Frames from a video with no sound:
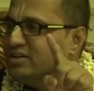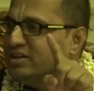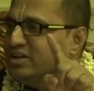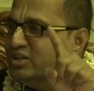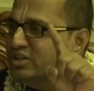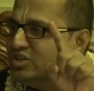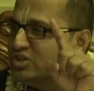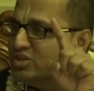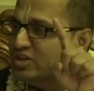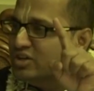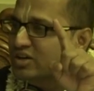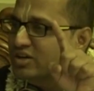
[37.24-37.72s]

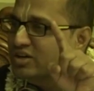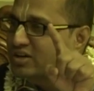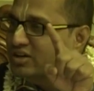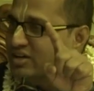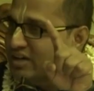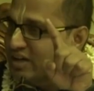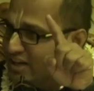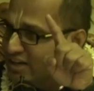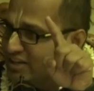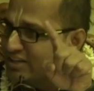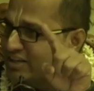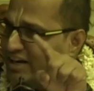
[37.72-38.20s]
in,
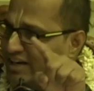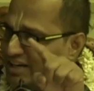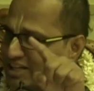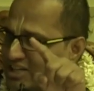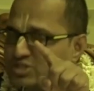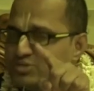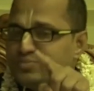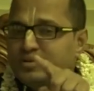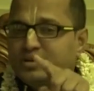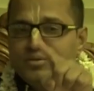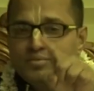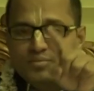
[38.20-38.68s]
and that
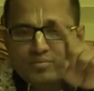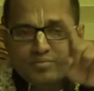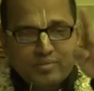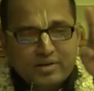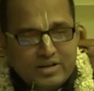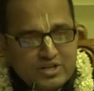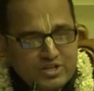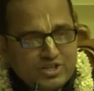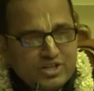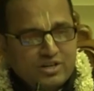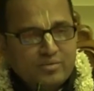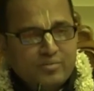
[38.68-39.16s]
has been
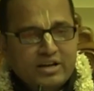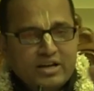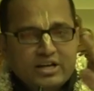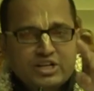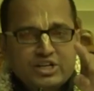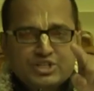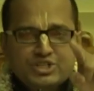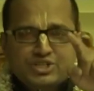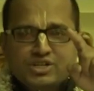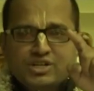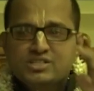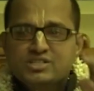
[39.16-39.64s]
mentioned by
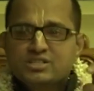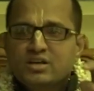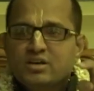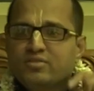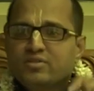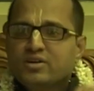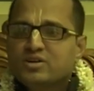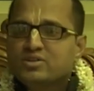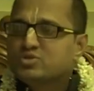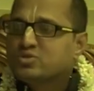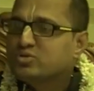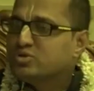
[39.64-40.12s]
Krishnadas
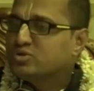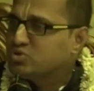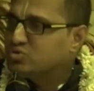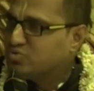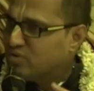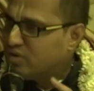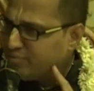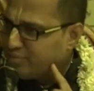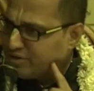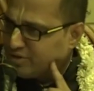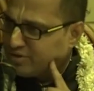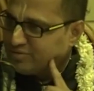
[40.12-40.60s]
Kaviraj
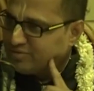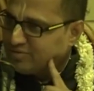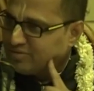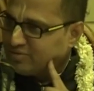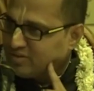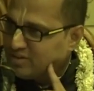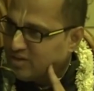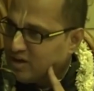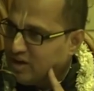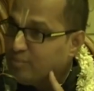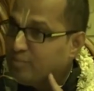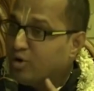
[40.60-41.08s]
Goswami
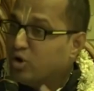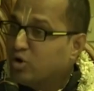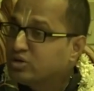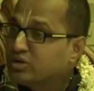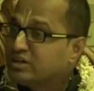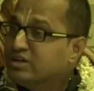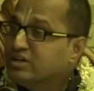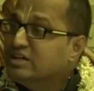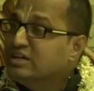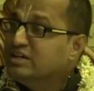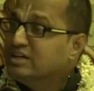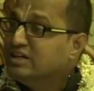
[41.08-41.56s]

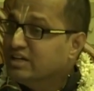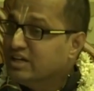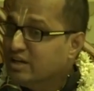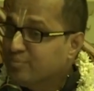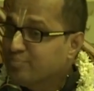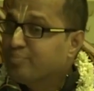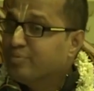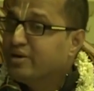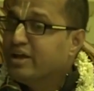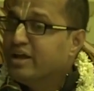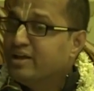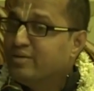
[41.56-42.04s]
about a,
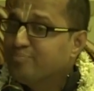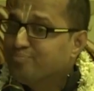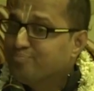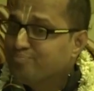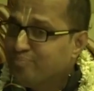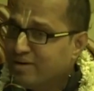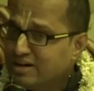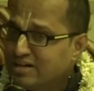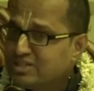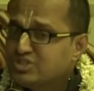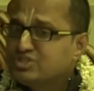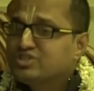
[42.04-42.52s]
a, a
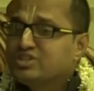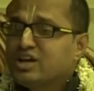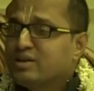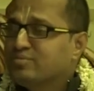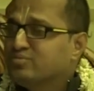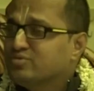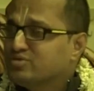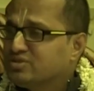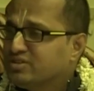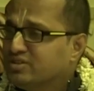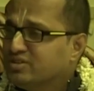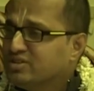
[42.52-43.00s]

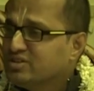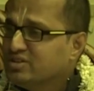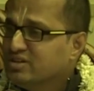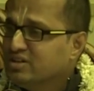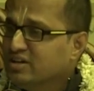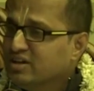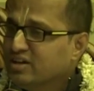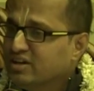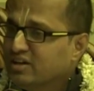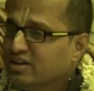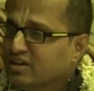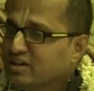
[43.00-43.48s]
pastimes, a,
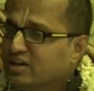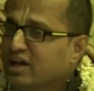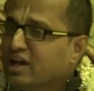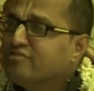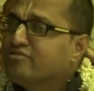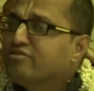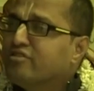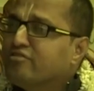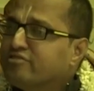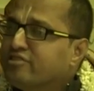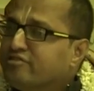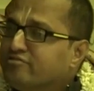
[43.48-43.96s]
a
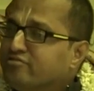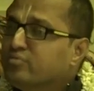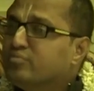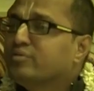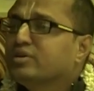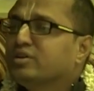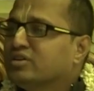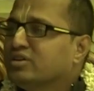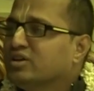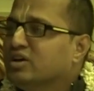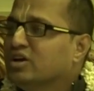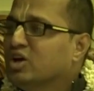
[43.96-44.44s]
life of a
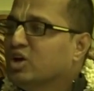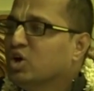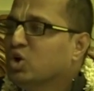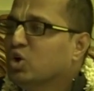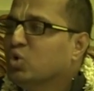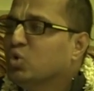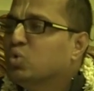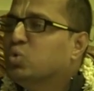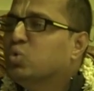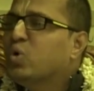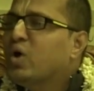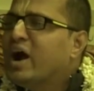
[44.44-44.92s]
woman
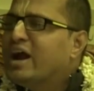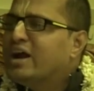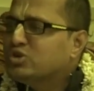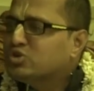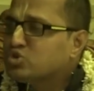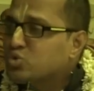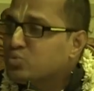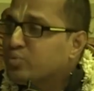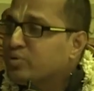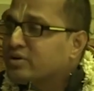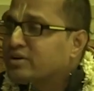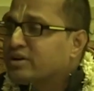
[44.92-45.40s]
who had
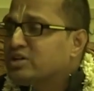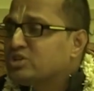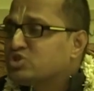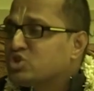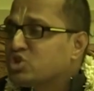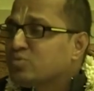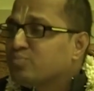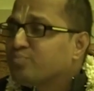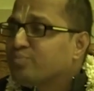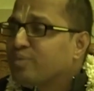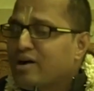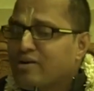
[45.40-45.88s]

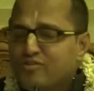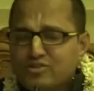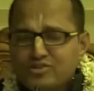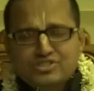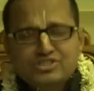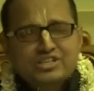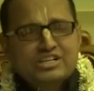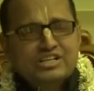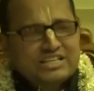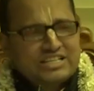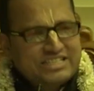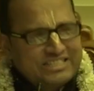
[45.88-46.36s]
supernatural
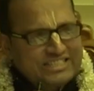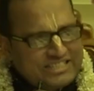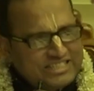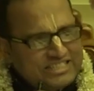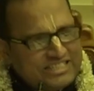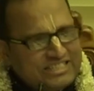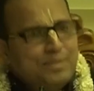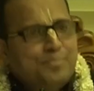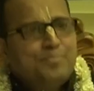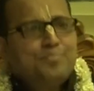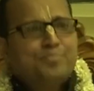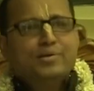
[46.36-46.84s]
powers
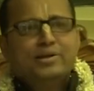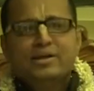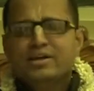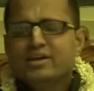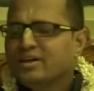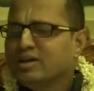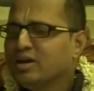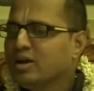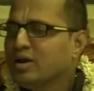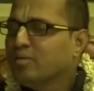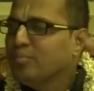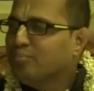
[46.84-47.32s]

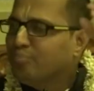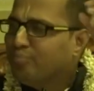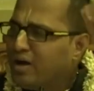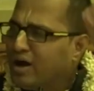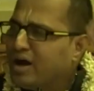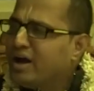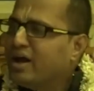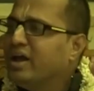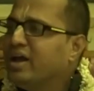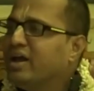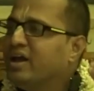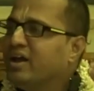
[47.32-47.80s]
simply
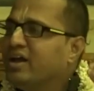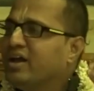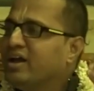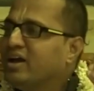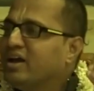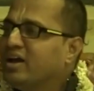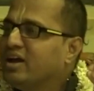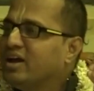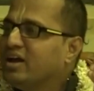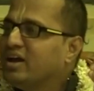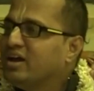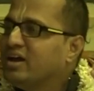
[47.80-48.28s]
by
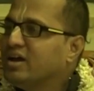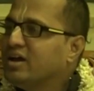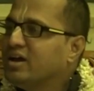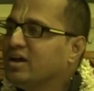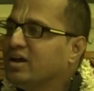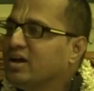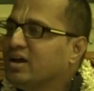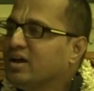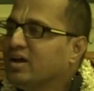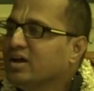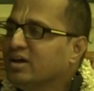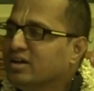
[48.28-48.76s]

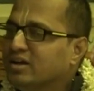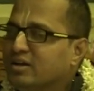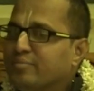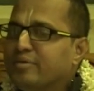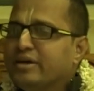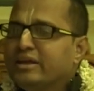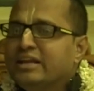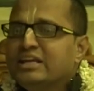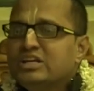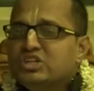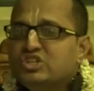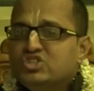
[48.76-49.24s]

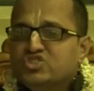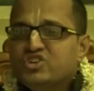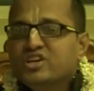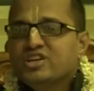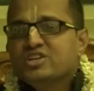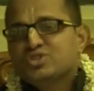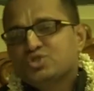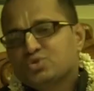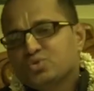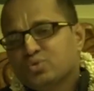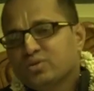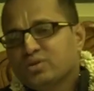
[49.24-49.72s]
remaining
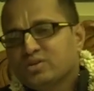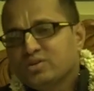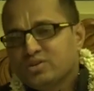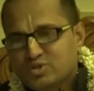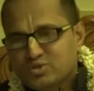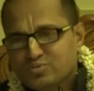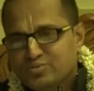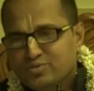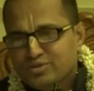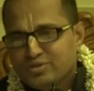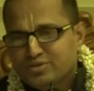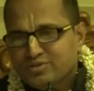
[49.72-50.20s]
chaste to her
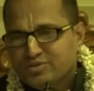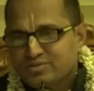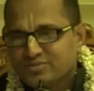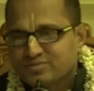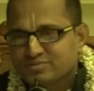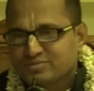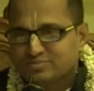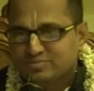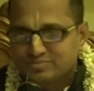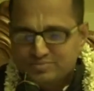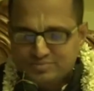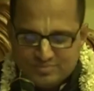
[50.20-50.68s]
husband.
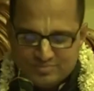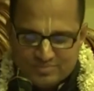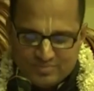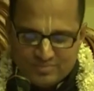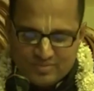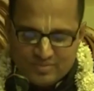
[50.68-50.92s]
Hmm?